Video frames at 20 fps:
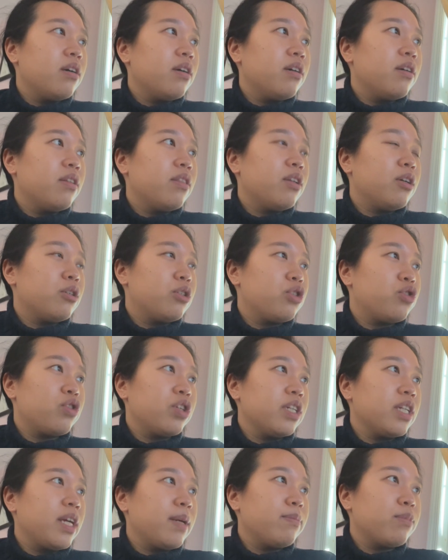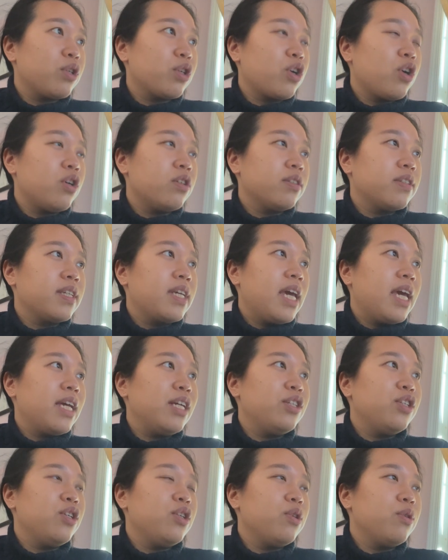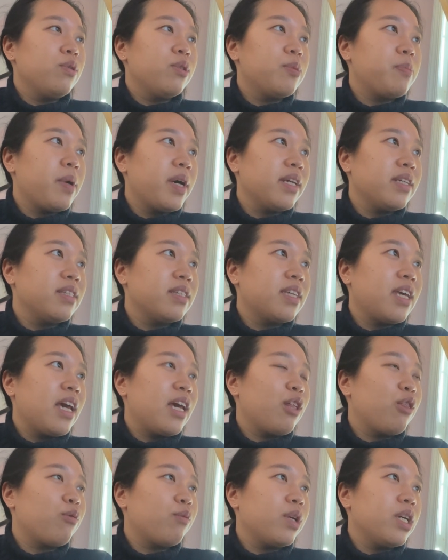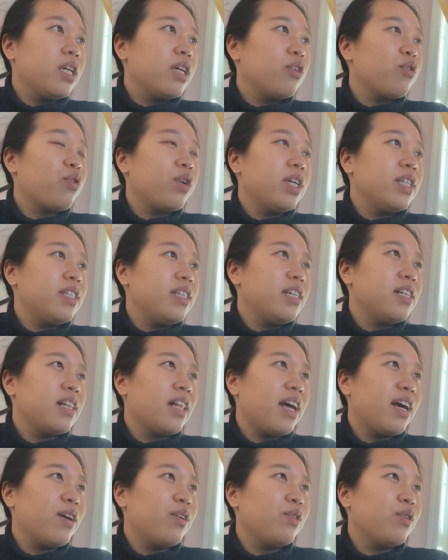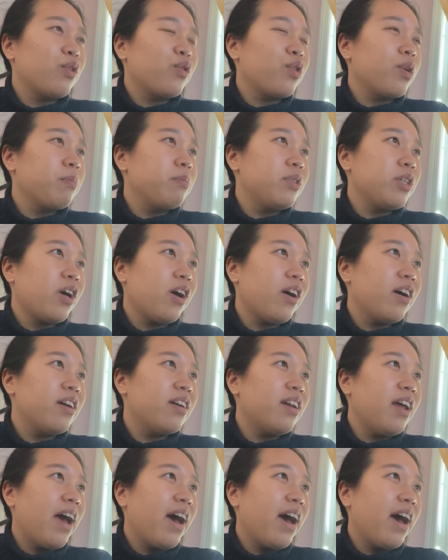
their street names are called K2, Spice, K3, Crazy Clown, Krypton,